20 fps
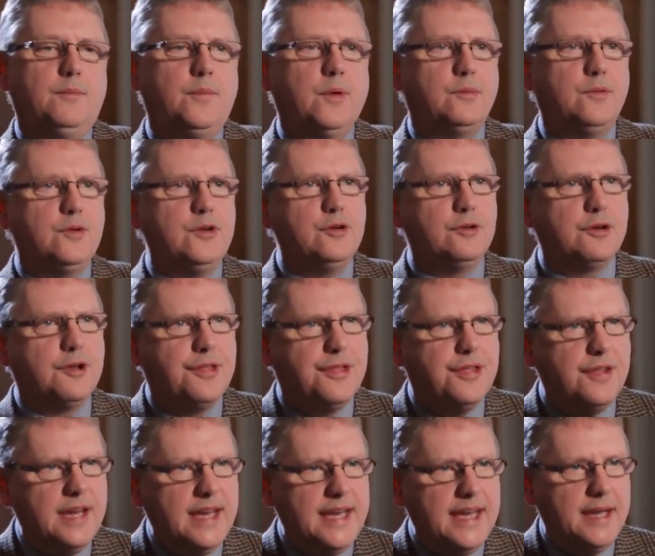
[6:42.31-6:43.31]
But when you're
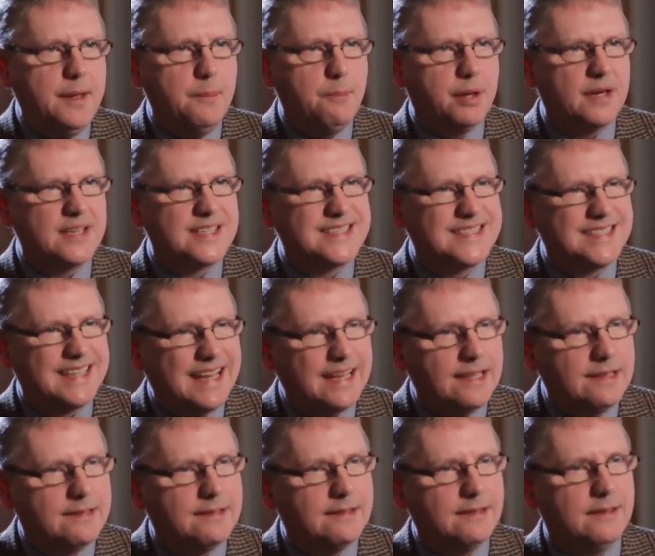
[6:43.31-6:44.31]

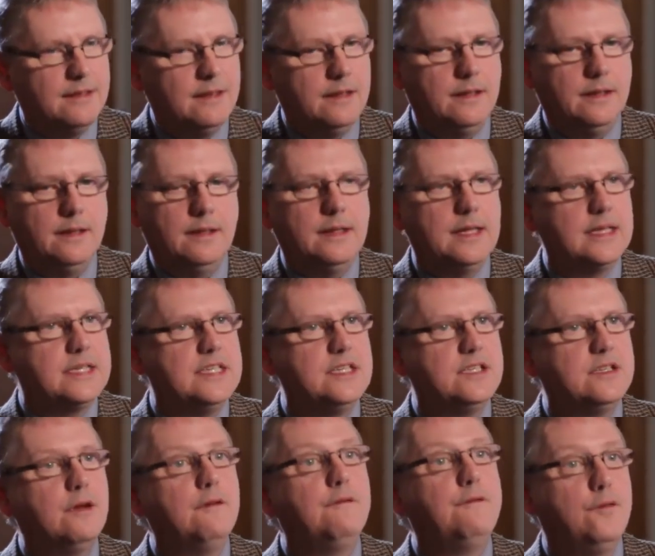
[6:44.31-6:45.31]
3%, this
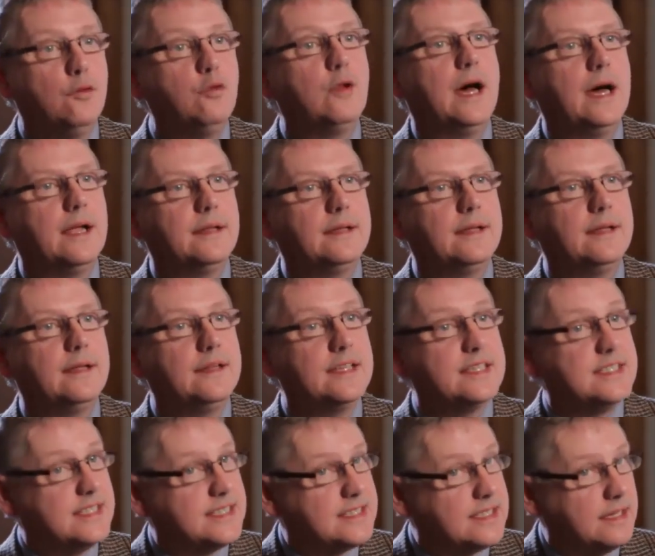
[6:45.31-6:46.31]
is foolhardy,
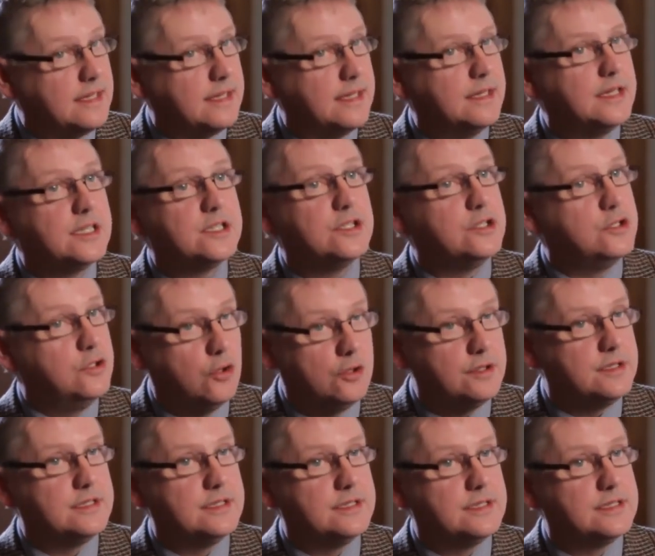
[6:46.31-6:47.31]
this is silly, this is
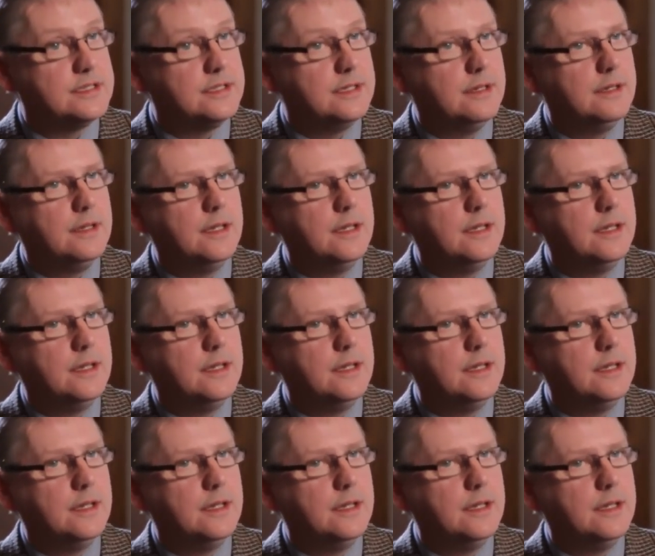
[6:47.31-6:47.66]
nonsense.